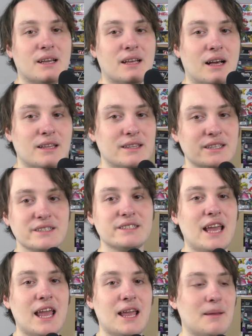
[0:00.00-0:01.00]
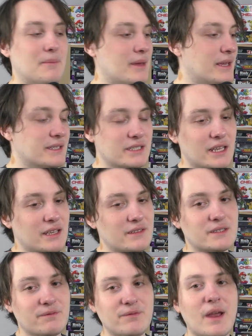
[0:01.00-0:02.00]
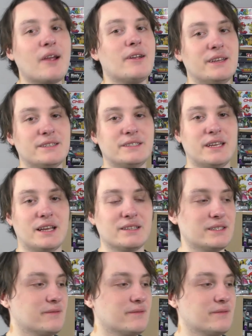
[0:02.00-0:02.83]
this game is very intense.